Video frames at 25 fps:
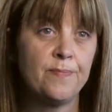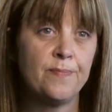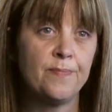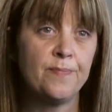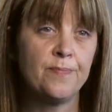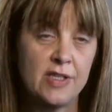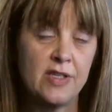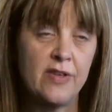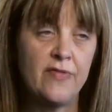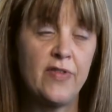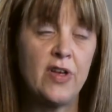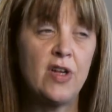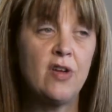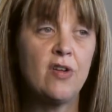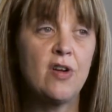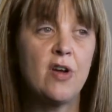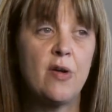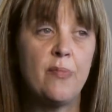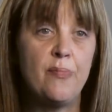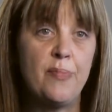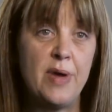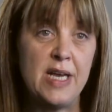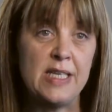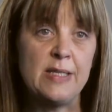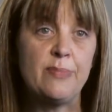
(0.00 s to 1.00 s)
So if you look
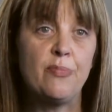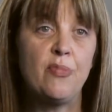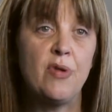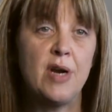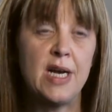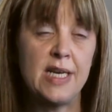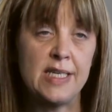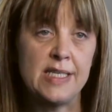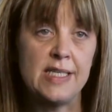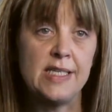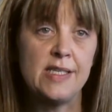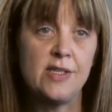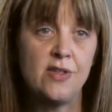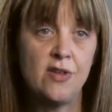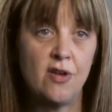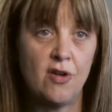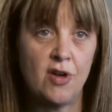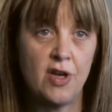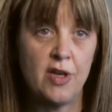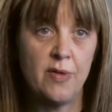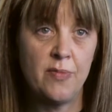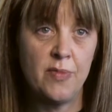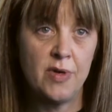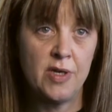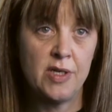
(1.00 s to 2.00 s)
at best practice
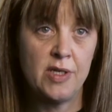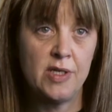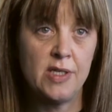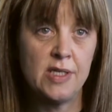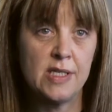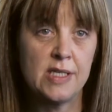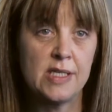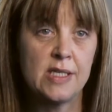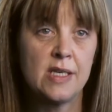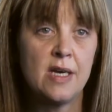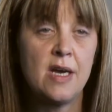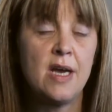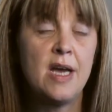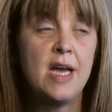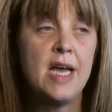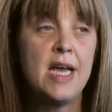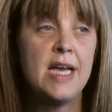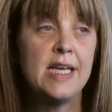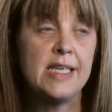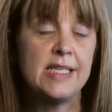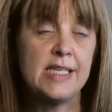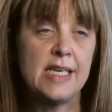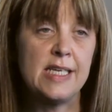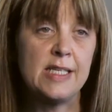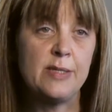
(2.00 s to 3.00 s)
documents,
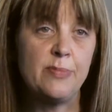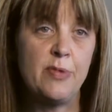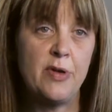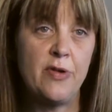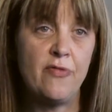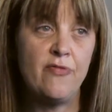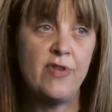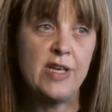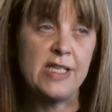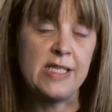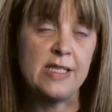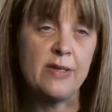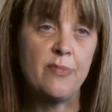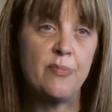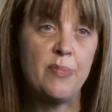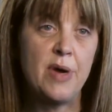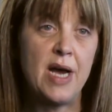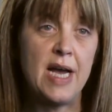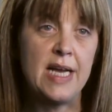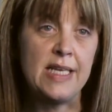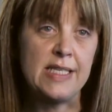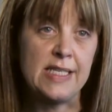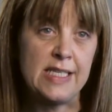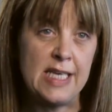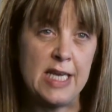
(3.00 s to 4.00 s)
it tends to be written
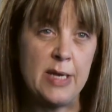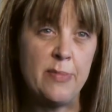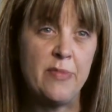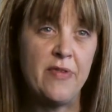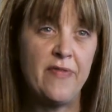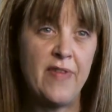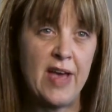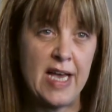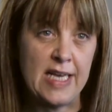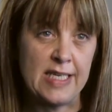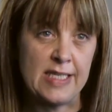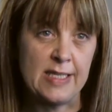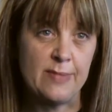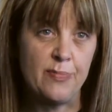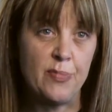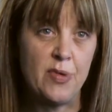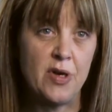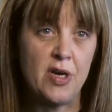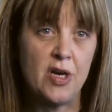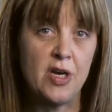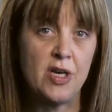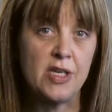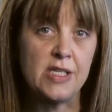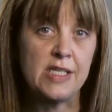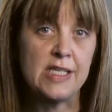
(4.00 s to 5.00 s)
by a team of
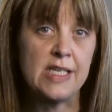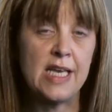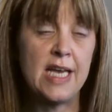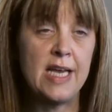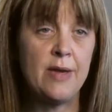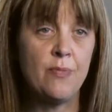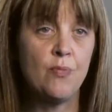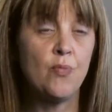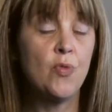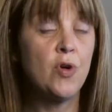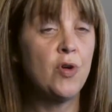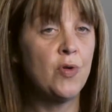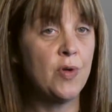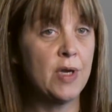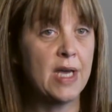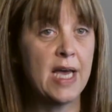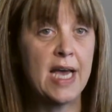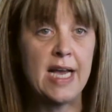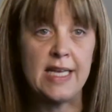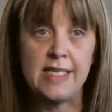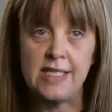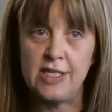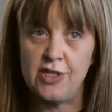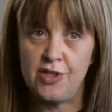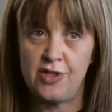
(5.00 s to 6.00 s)
experts in wound
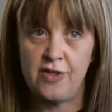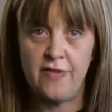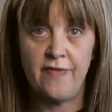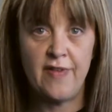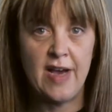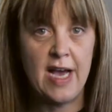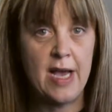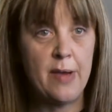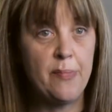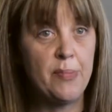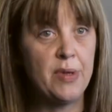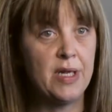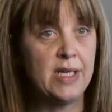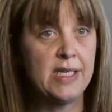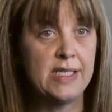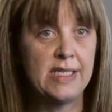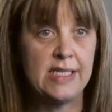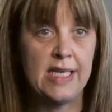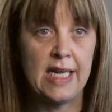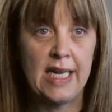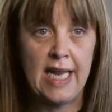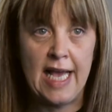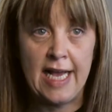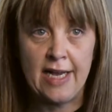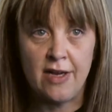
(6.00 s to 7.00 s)
care, tissue
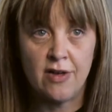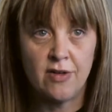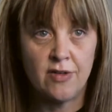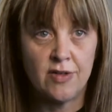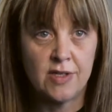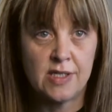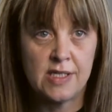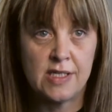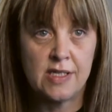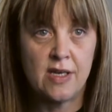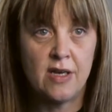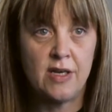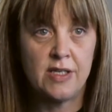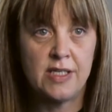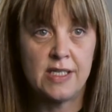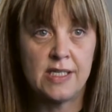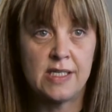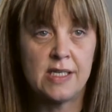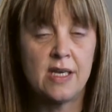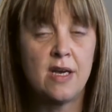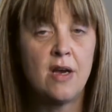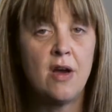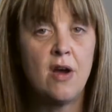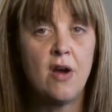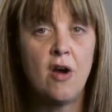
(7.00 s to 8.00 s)
viability, leg ulcers,
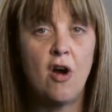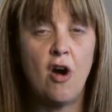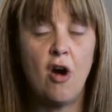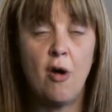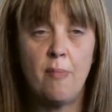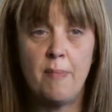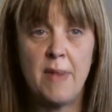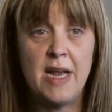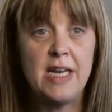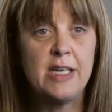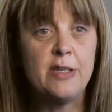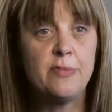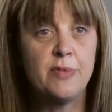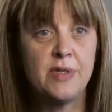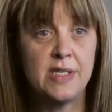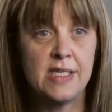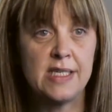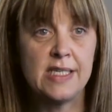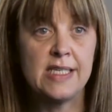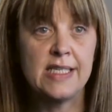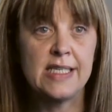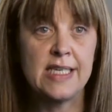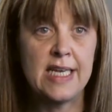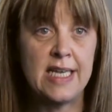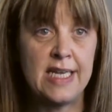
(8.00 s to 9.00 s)
or management
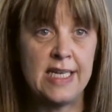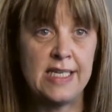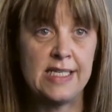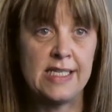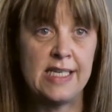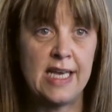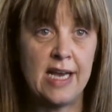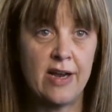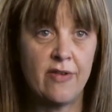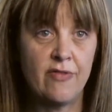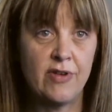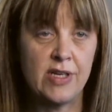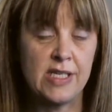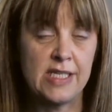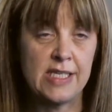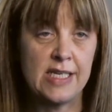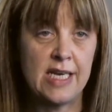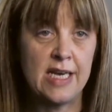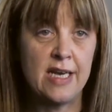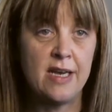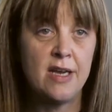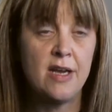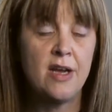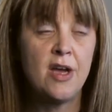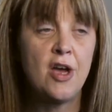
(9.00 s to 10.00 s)
of skin
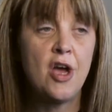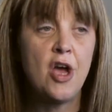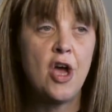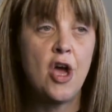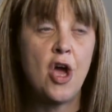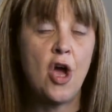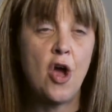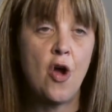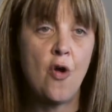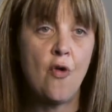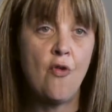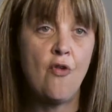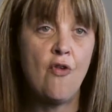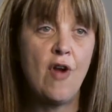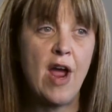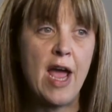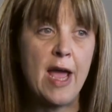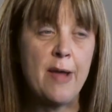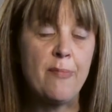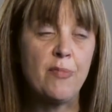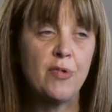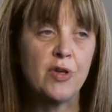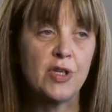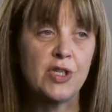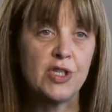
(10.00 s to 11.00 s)
integrity, who are
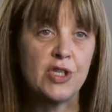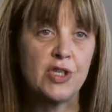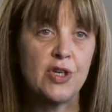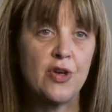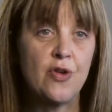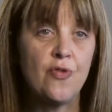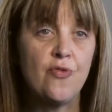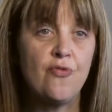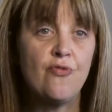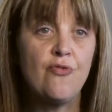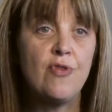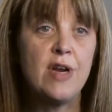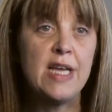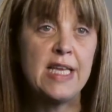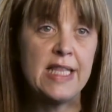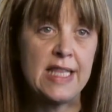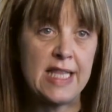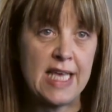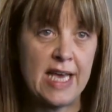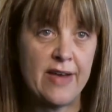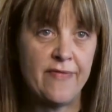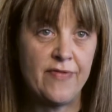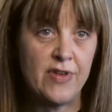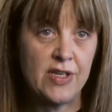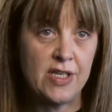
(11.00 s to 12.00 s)
able to read
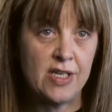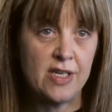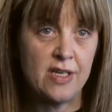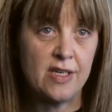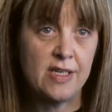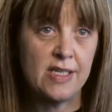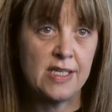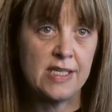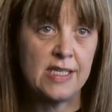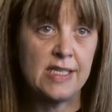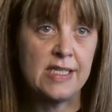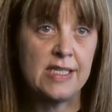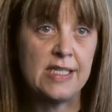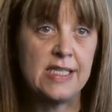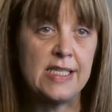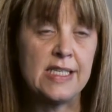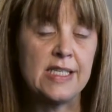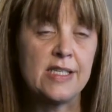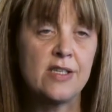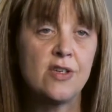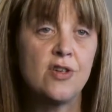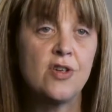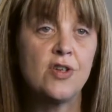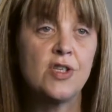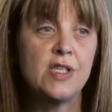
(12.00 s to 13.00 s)
the evidence,
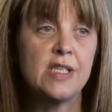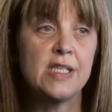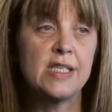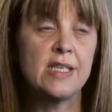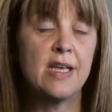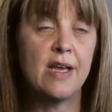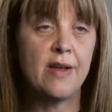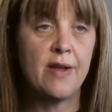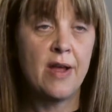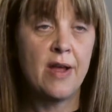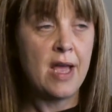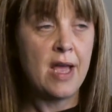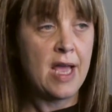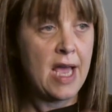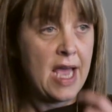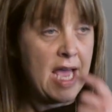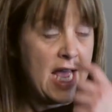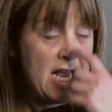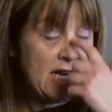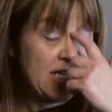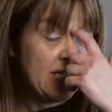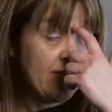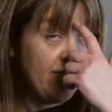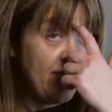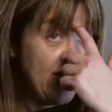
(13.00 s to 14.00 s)
discuss
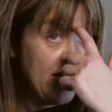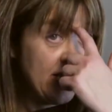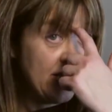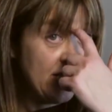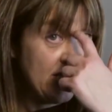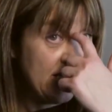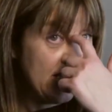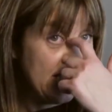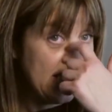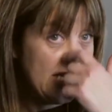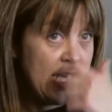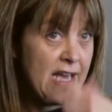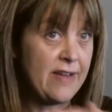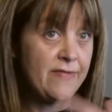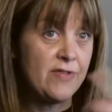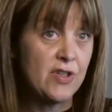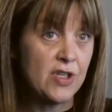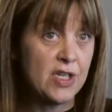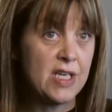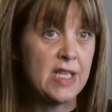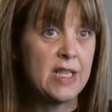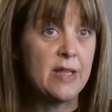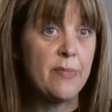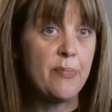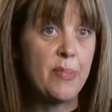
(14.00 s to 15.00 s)
interventions they've
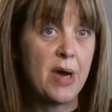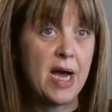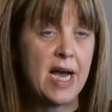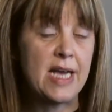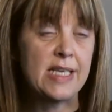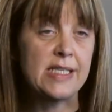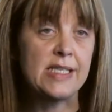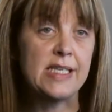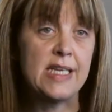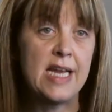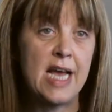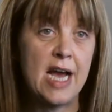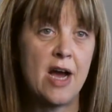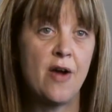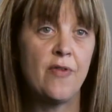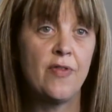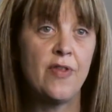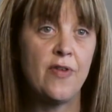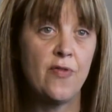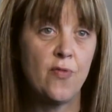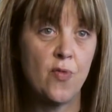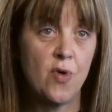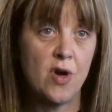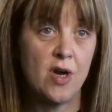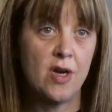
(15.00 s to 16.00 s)
done in the past and how
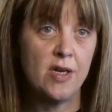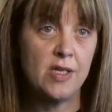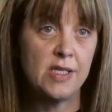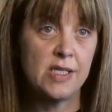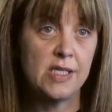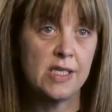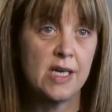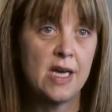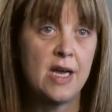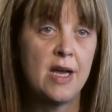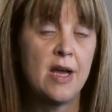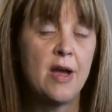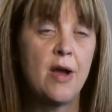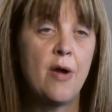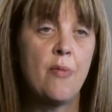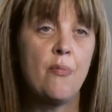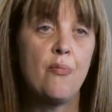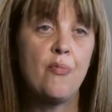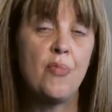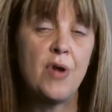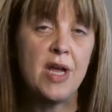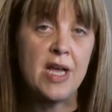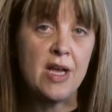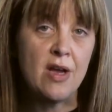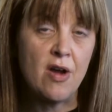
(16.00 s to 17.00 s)
they've worked,
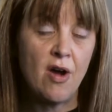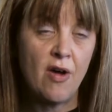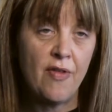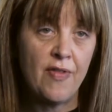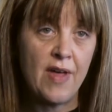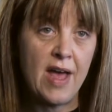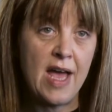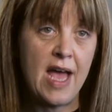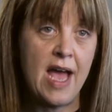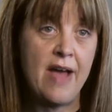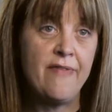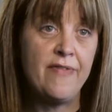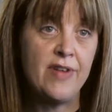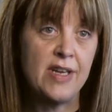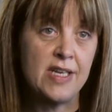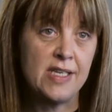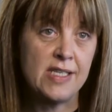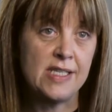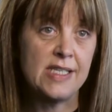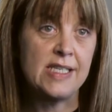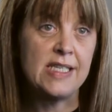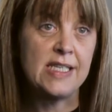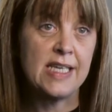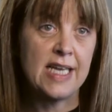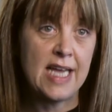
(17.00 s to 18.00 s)
bring all that
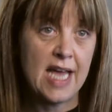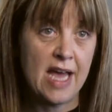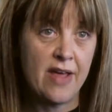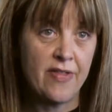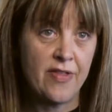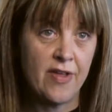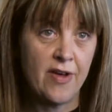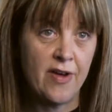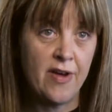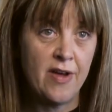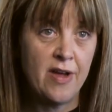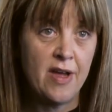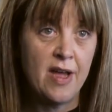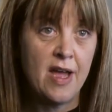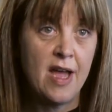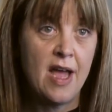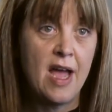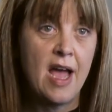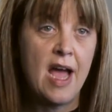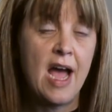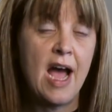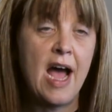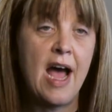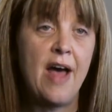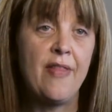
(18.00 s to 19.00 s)
evidence together,
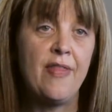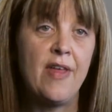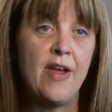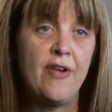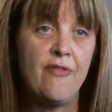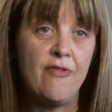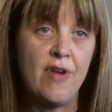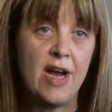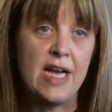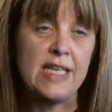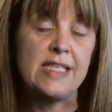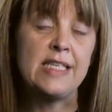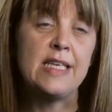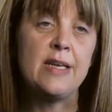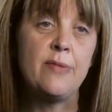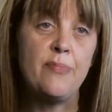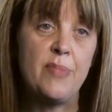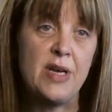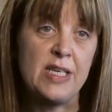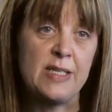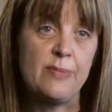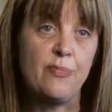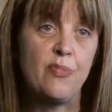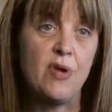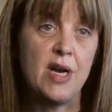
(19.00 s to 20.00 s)
and then write in a
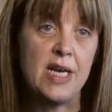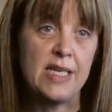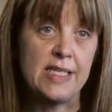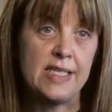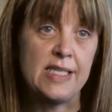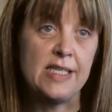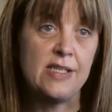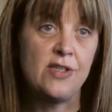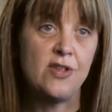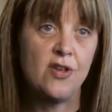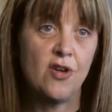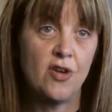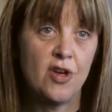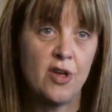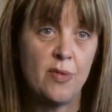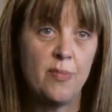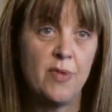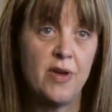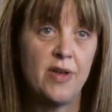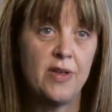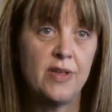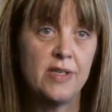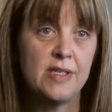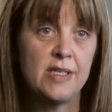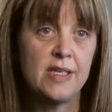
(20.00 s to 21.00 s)
best practice
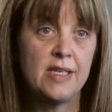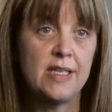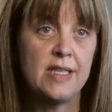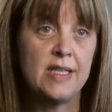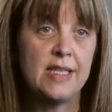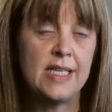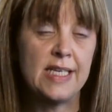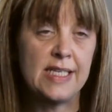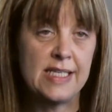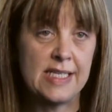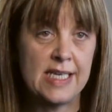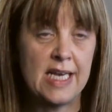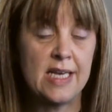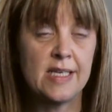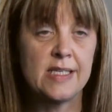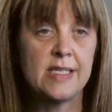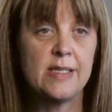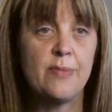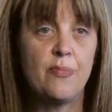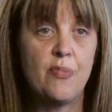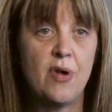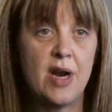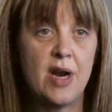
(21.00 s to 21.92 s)
document that tells